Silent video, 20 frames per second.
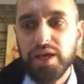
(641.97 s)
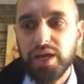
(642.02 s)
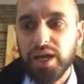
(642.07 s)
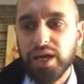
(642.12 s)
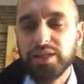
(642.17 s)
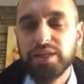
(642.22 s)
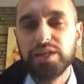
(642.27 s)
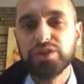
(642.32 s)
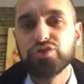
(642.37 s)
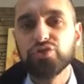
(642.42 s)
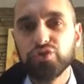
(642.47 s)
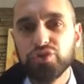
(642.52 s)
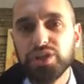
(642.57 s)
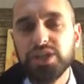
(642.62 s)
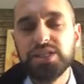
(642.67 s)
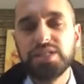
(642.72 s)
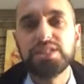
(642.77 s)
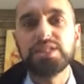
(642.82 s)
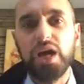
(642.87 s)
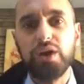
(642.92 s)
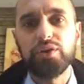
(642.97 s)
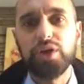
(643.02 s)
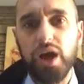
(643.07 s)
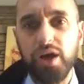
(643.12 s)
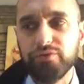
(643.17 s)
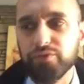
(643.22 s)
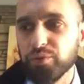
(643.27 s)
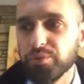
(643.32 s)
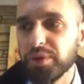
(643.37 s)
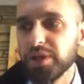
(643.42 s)
It tells you this is how you
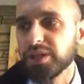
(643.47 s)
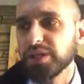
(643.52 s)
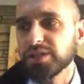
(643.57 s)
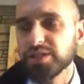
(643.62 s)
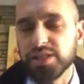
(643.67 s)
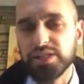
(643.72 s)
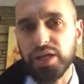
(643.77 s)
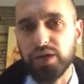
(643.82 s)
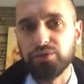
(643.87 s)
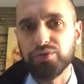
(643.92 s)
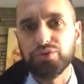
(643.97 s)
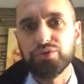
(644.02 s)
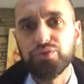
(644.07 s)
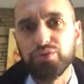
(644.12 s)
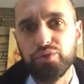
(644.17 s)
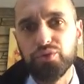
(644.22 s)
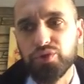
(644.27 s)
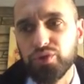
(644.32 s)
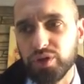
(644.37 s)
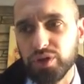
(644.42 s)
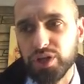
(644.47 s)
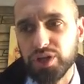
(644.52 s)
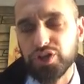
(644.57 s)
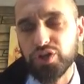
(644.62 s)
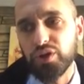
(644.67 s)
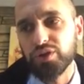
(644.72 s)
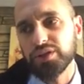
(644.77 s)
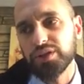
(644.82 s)
have to be. This is how you're going to enjoy.